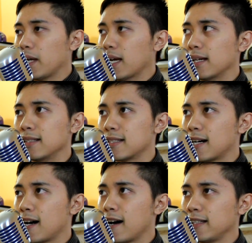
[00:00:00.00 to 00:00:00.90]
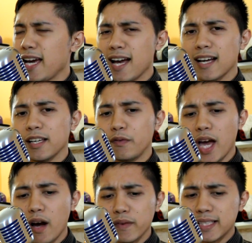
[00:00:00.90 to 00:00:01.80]
And uh, yeah, if
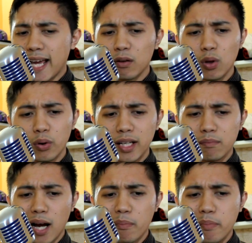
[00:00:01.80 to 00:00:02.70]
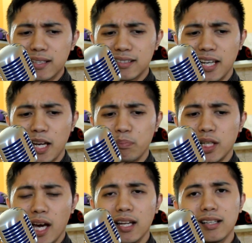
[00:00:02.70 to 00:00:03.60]
you haven't downloaded my mixtape
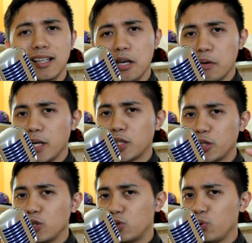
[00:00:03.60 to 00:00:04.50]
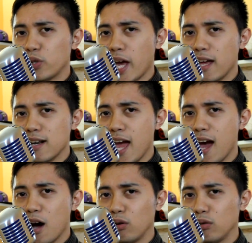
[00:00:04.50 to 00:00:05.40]
yet, make sure you do that
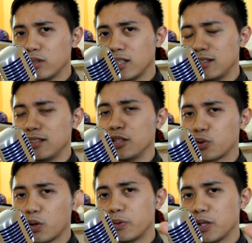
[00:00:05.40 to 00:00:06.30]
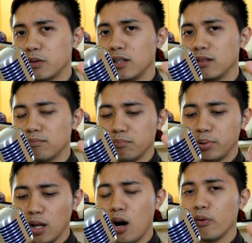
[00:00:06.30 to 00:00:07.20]
now. In the description
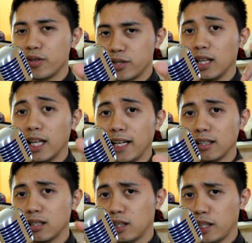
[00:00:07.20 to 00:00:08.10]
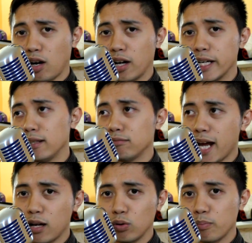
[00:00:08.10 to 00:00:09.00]
below, there's a link. Click on it.
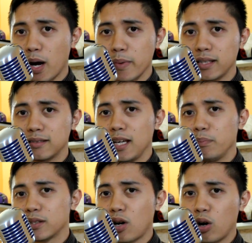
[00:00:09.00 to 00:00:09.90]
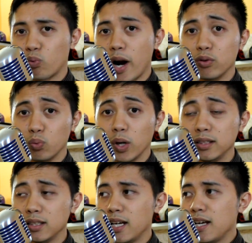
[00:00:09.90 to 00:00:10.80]
Download my mixtape. It's called Round
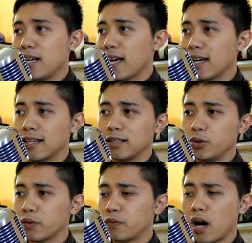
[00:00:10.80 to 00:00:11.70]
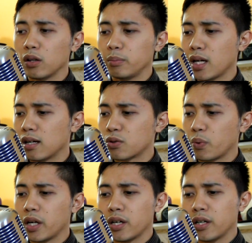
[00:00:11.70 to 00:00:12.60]
One. And you can follow me on
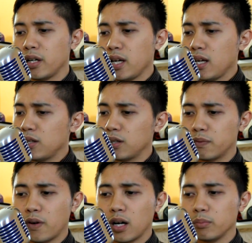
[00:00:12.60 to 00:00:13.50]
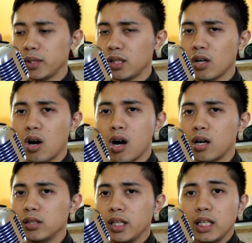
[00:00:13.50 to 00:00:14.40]
Twitter. You can follow me
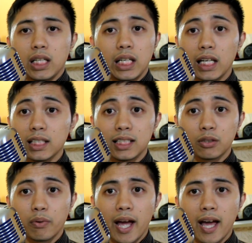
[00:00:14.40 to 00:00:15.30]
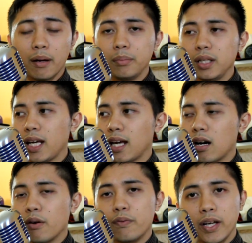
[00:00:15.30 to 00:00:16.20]
on Instagram and
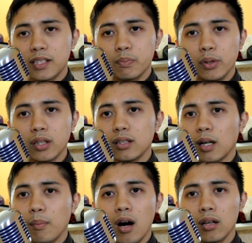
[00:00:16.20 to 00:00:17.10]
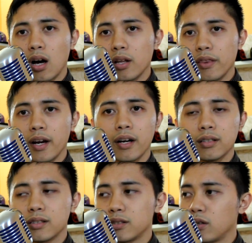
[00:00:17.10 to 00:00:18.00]
on Facebook. I'm all on there.
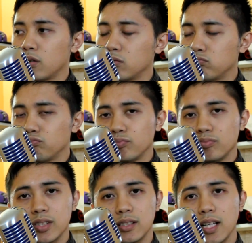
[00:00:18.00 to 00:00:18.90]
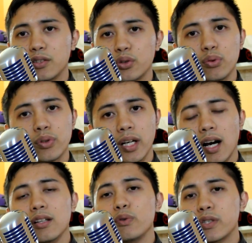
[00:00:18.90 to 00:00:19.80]
So stay tuned. I
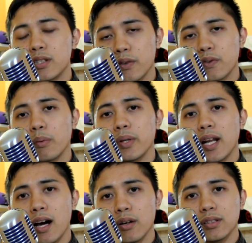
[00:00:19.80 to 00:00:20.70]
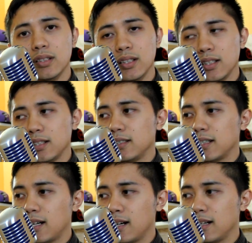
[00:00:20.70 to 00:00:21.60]
got new stuff coming out.
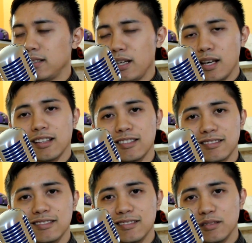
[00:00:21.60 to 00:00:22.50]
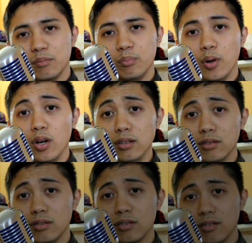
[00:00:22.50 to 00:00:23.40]
Uh, yeah.
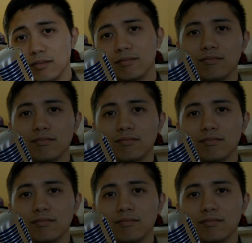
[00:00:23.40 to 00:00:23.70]
Peace.